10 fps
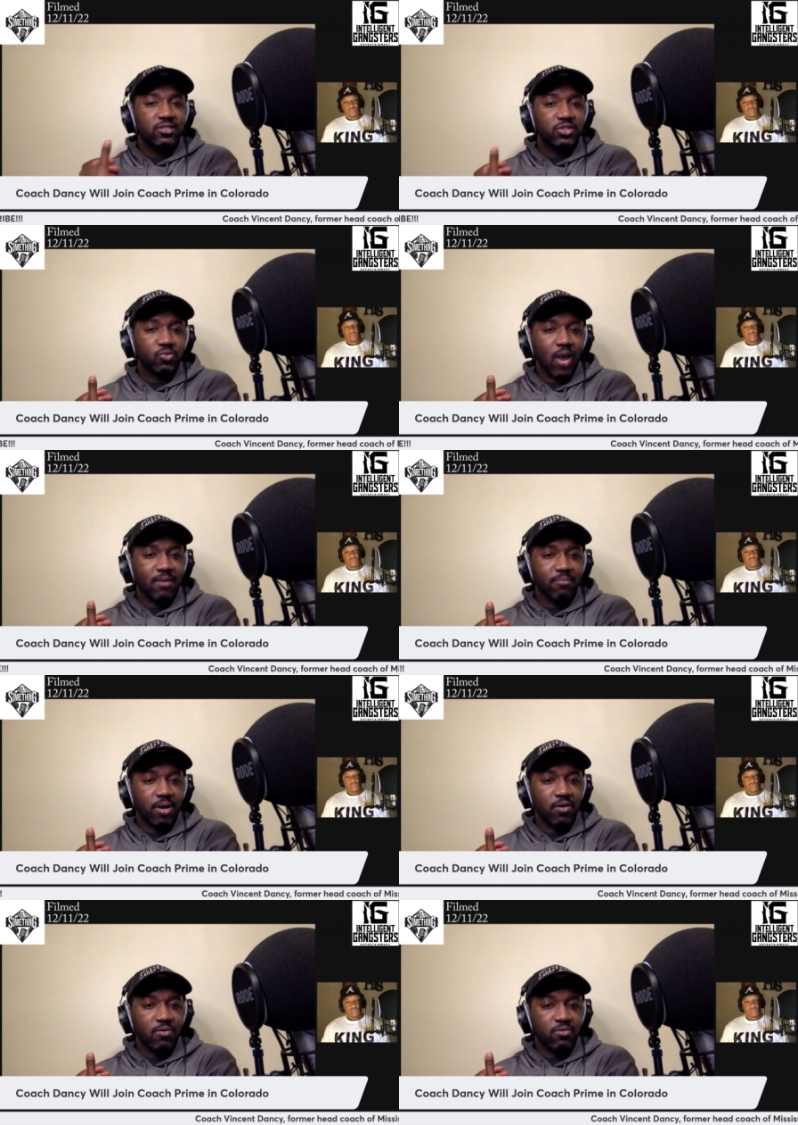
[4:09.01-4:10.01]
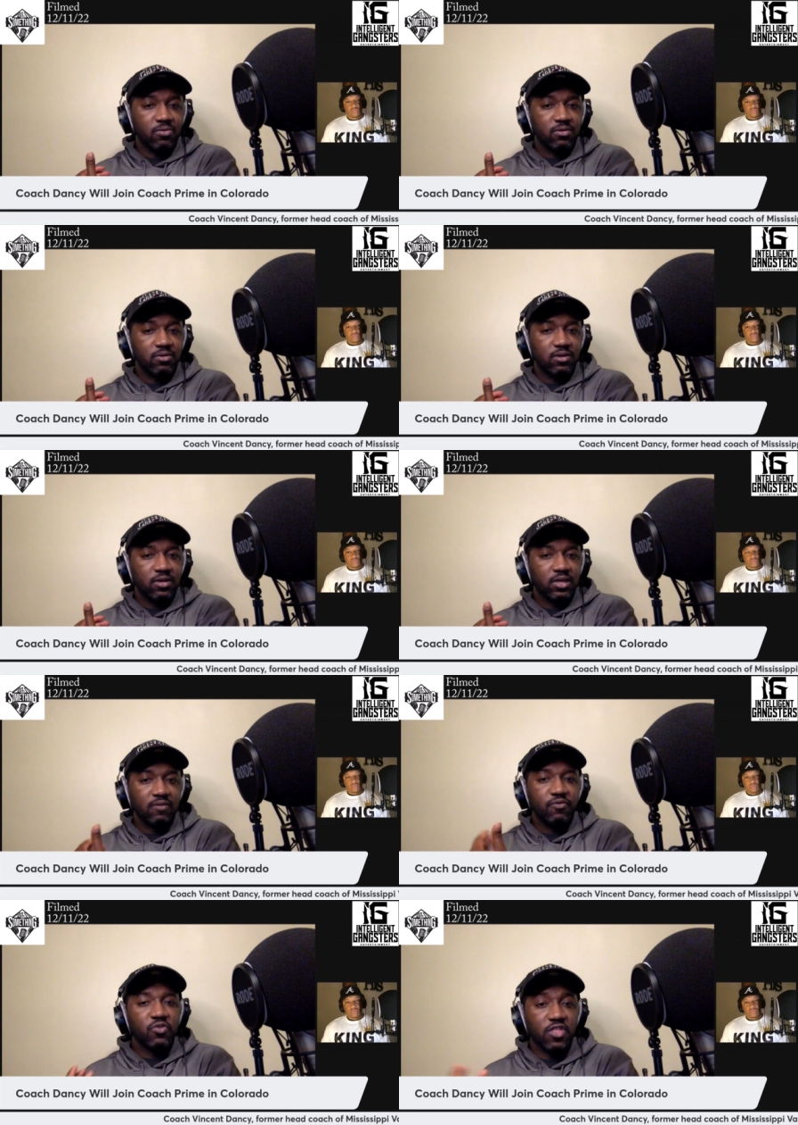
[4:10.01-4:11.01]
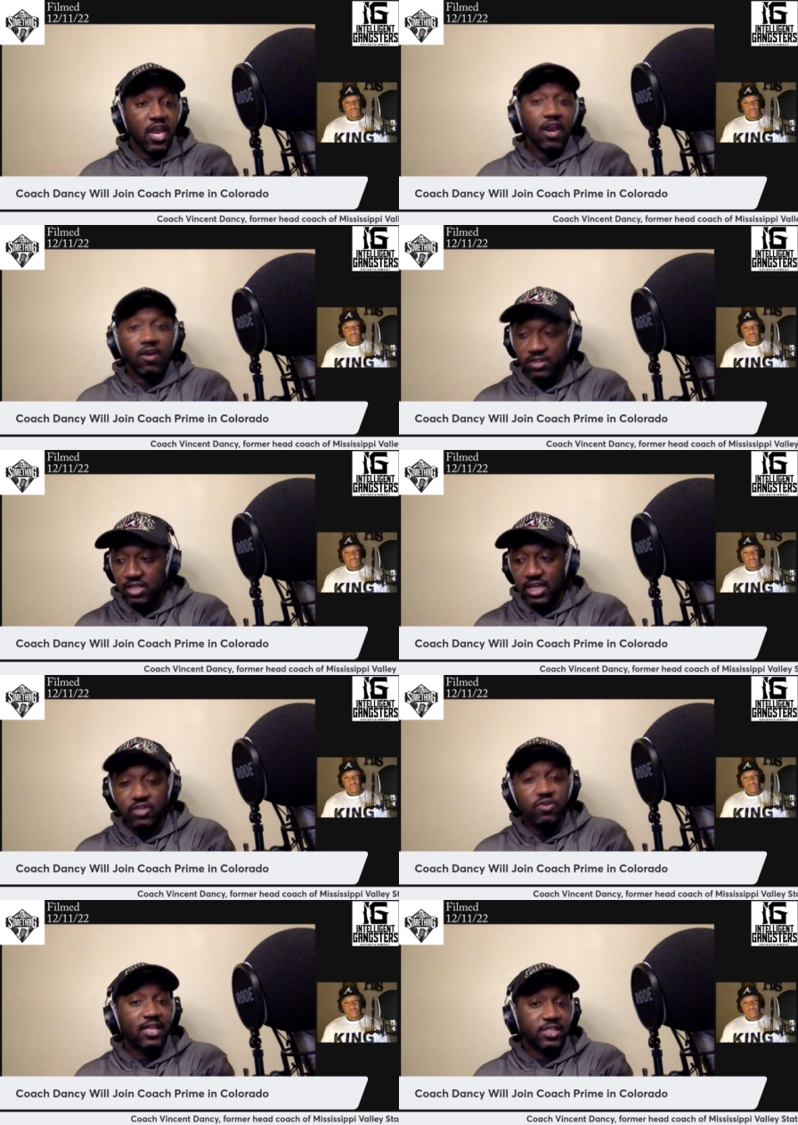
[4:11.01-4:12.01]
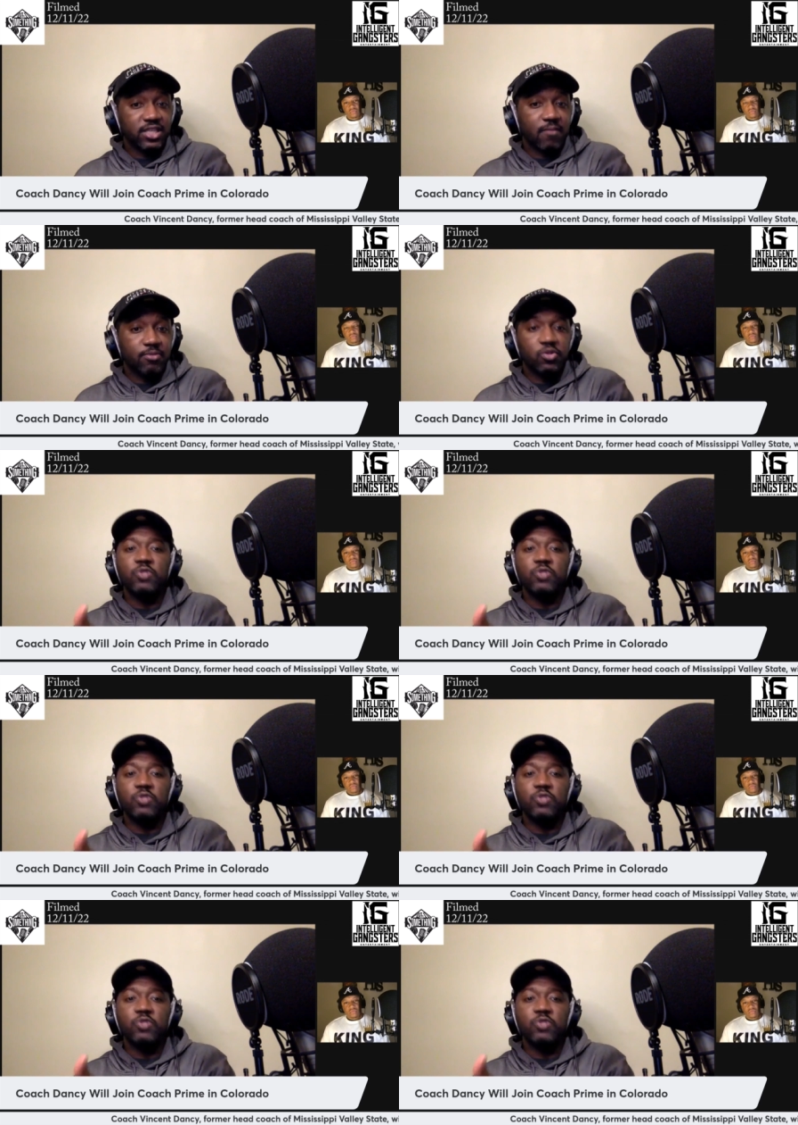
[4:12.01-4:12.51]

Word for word: to SWAC ball if you're there and you got this opportunity,